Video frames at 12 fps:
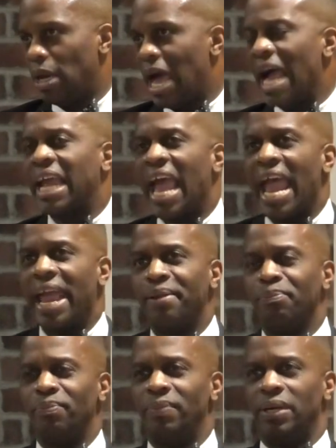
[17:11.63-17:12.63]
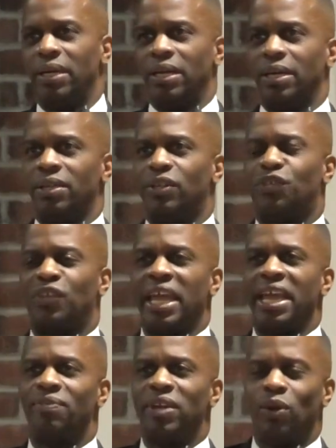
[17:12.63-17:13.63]
I came this
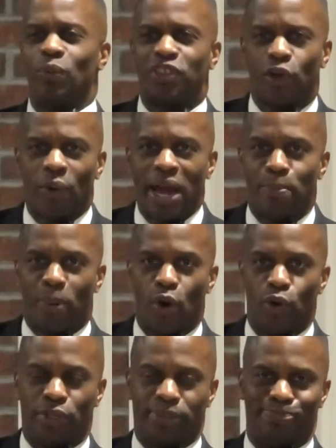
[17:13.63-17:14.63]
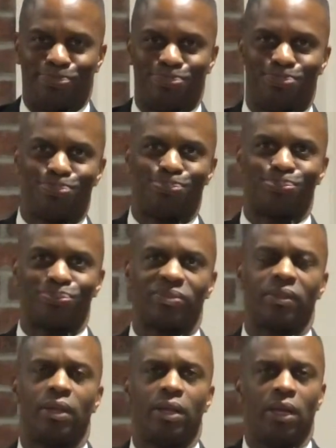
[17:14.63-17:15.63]
evening with a great burden.
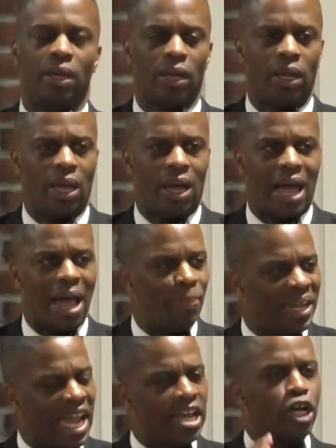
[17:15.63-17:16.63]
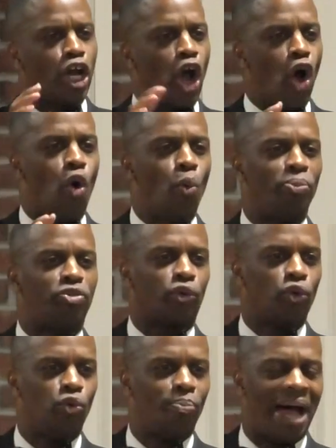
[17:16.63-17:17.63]
I began to comb
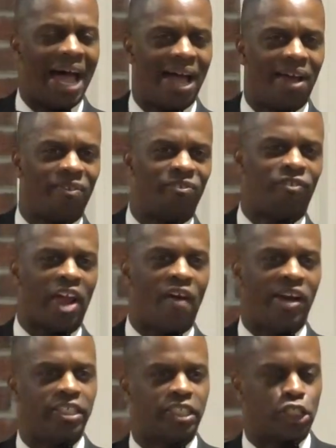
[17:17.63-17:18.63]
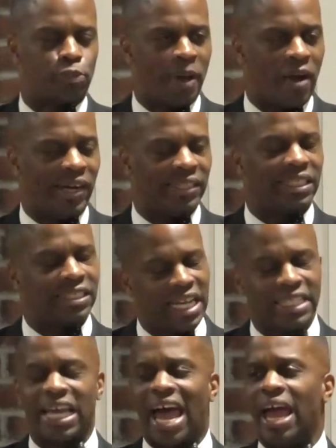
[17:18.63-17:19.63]
through my various experiences.
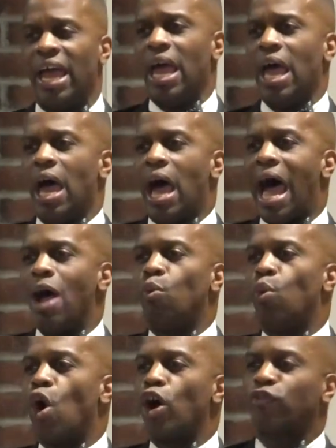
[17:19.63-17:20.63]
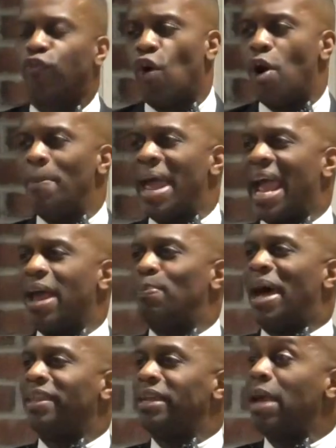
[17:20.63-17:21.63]
Yes, I worked for a
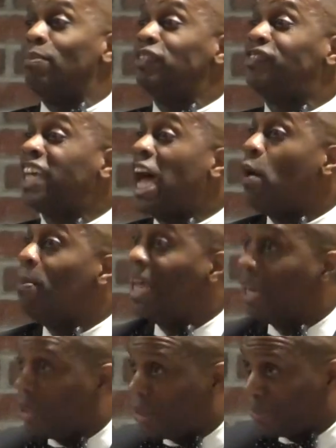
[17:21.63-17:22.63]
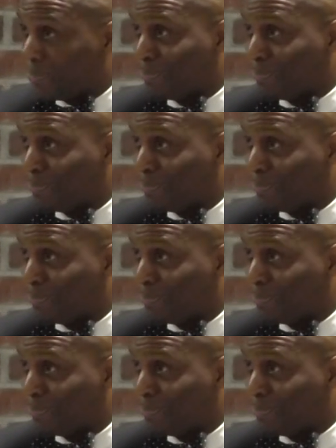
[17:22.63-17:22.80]
man by the name of Zell Miller.